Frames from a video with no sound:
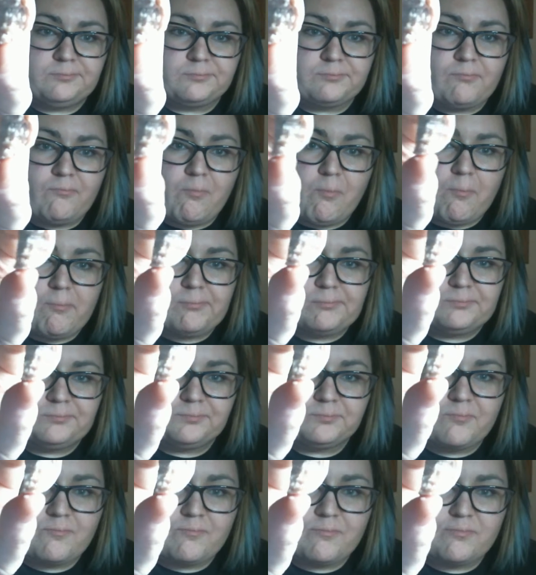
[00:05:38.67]
mm,
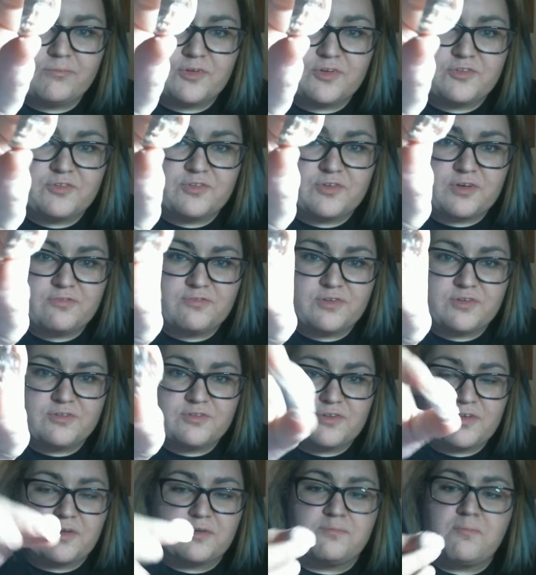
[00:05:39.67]
they're soft
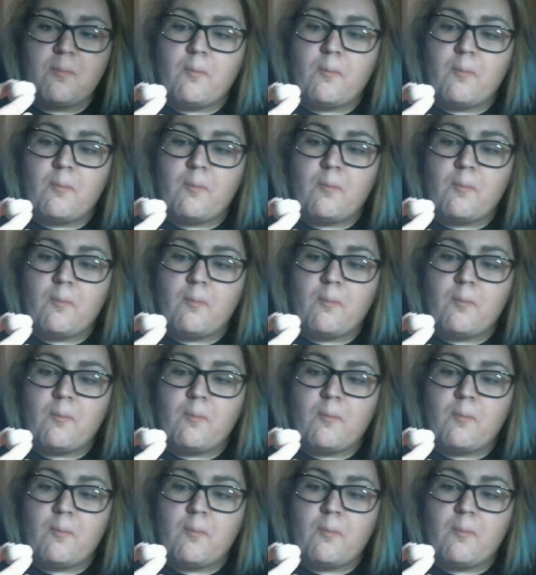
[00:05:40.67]
inside.